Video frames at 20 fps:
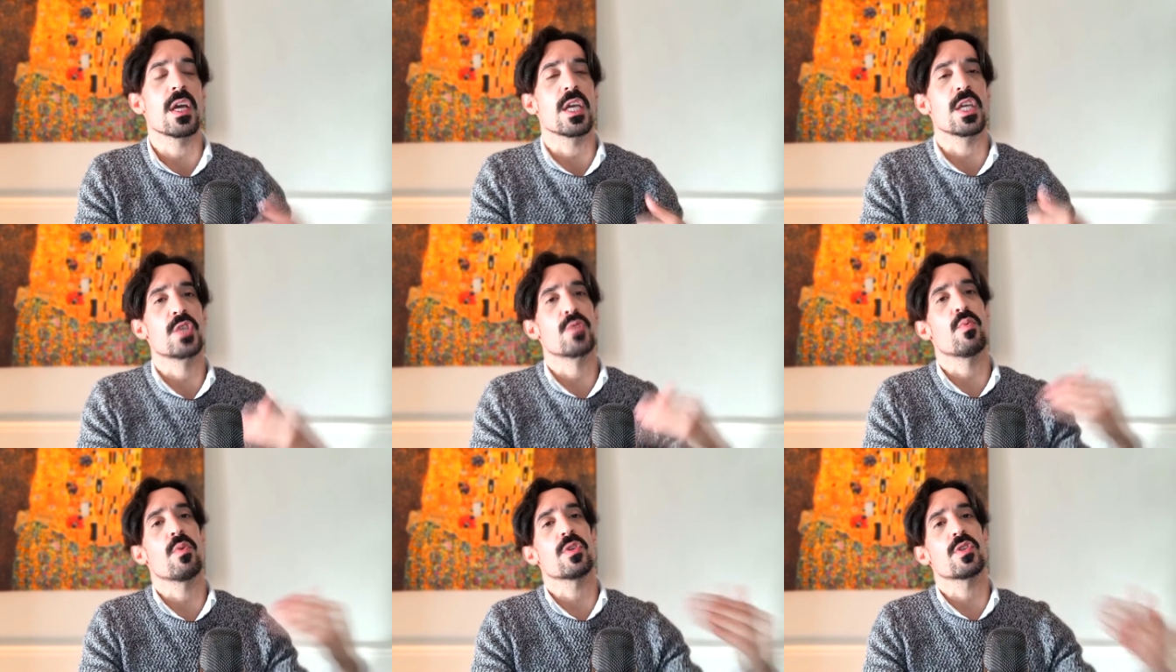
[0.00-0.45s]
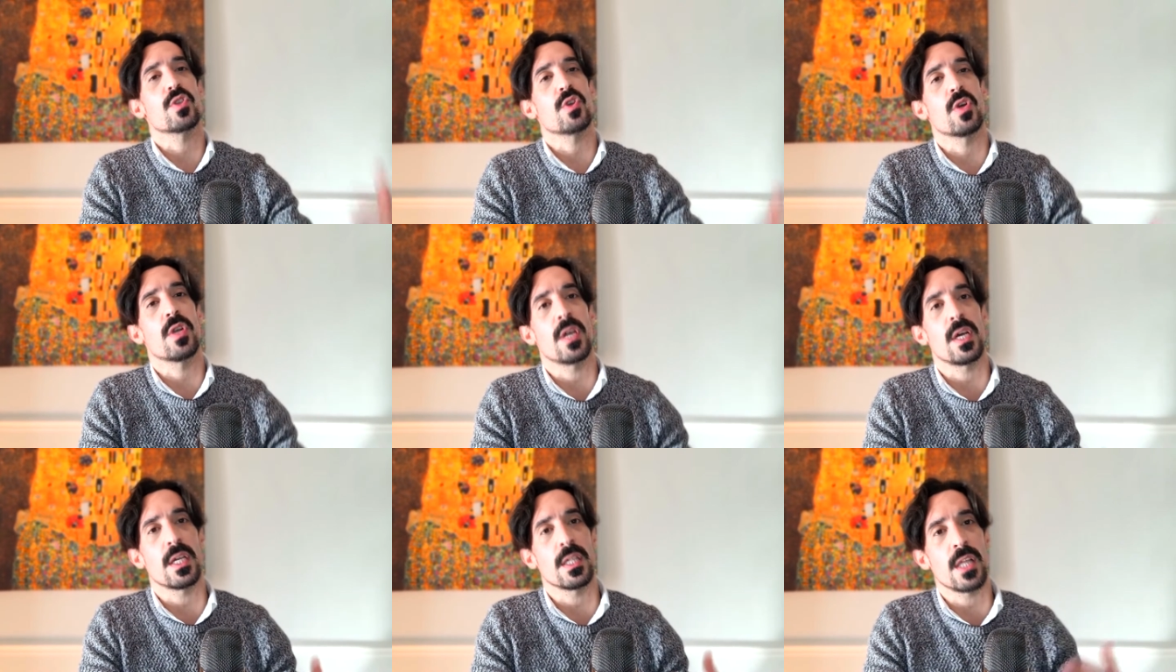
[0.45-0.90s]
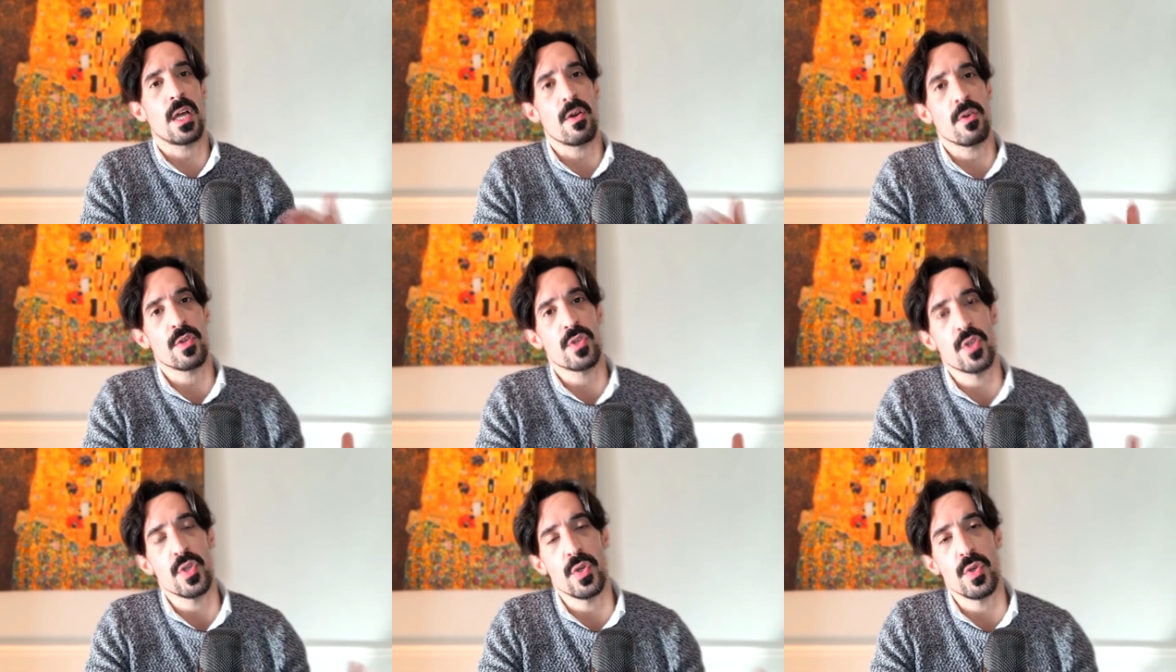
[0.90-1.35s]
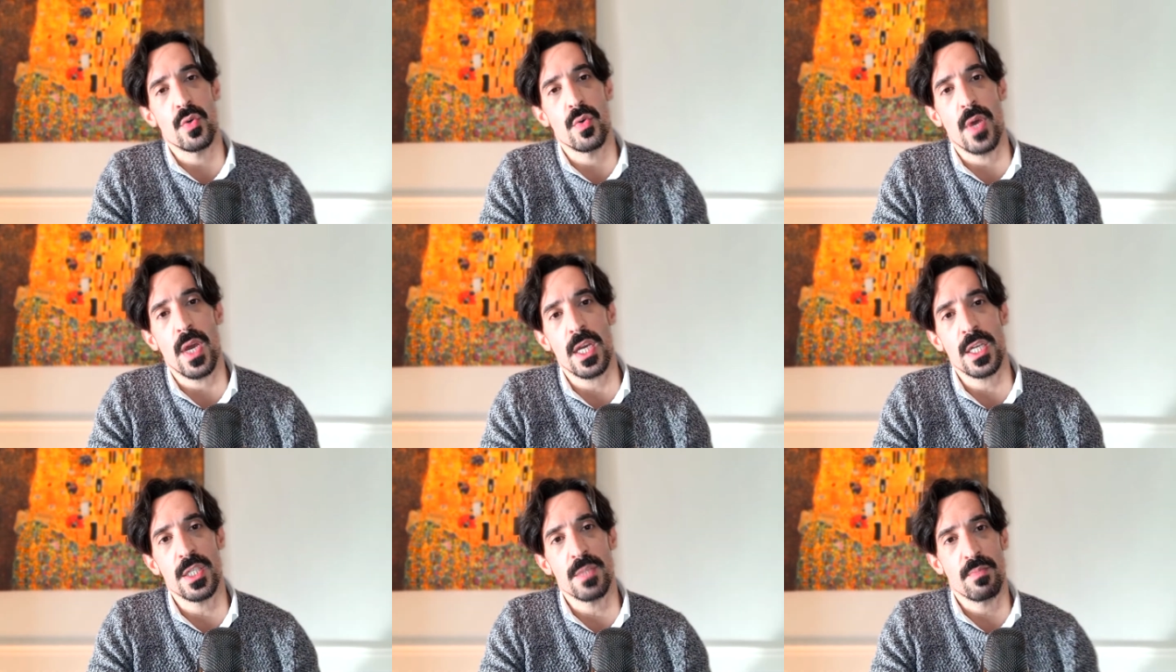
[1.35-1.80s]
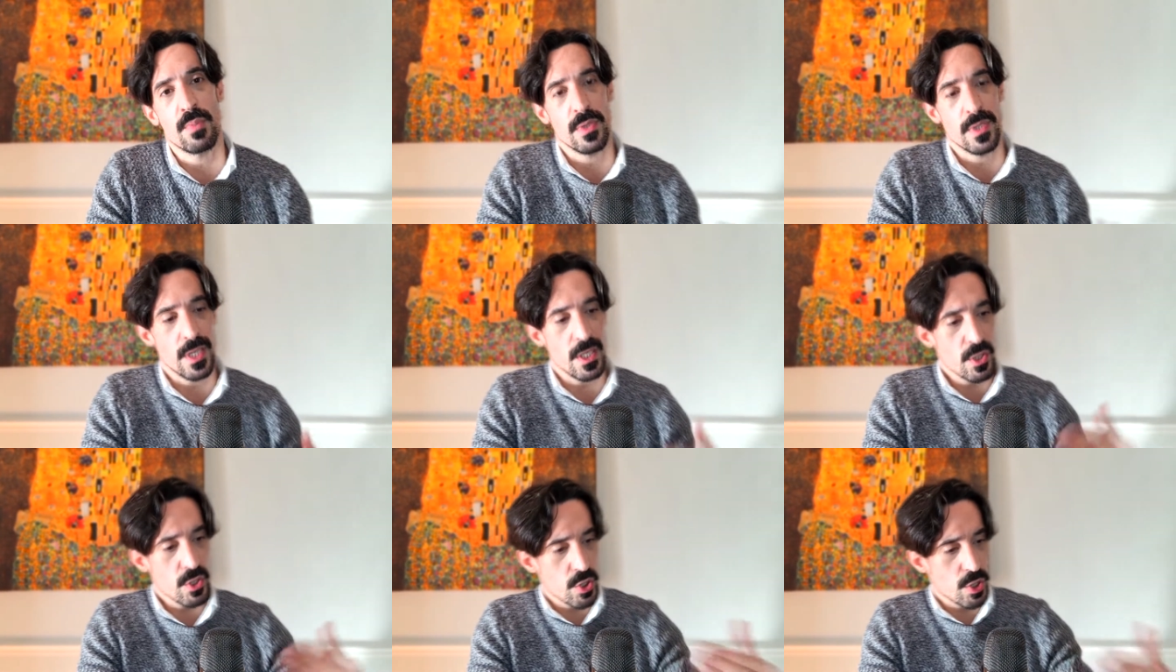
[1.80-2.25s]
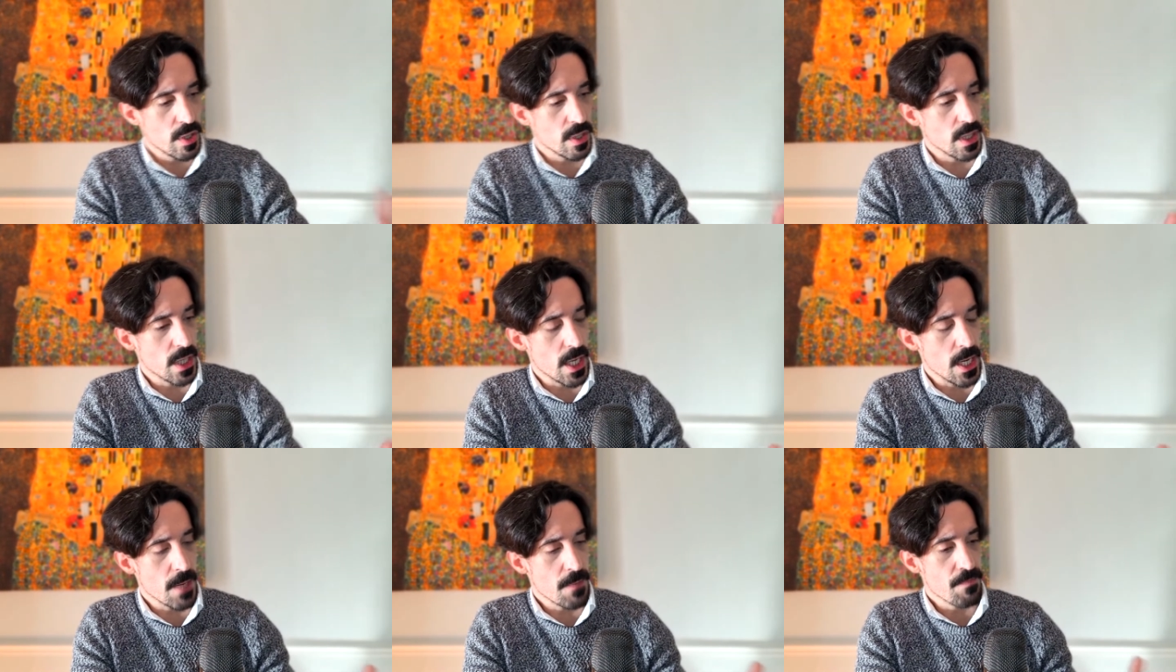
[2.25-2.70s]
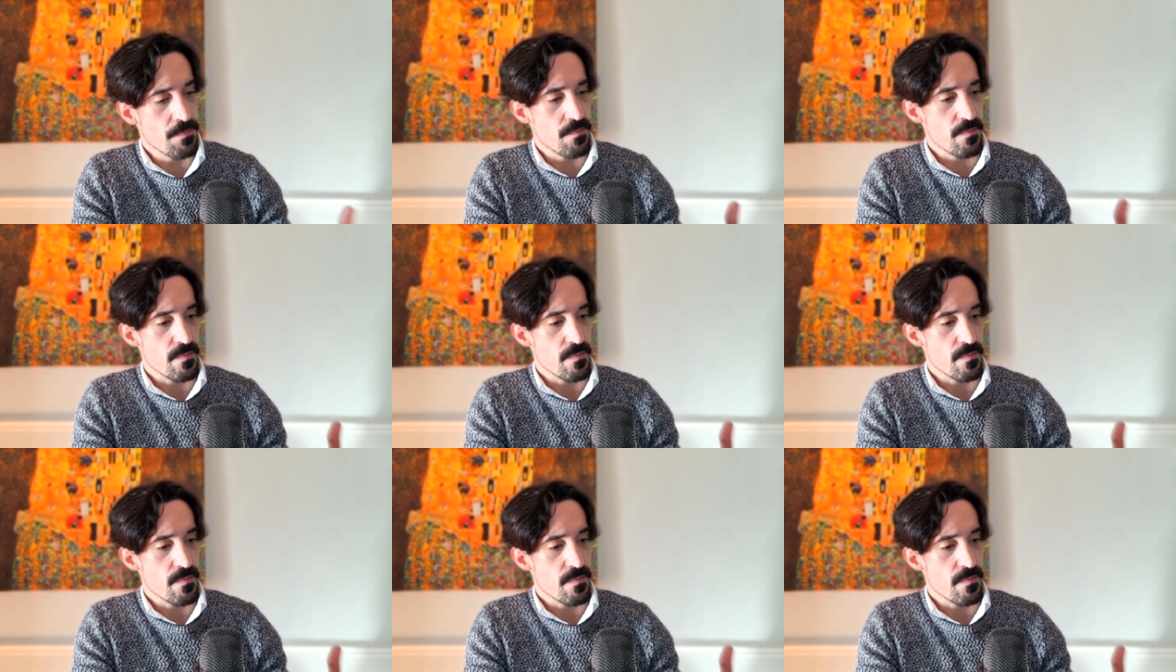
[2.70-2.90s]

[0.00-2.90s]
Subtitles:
is what's going to allow you to exponentially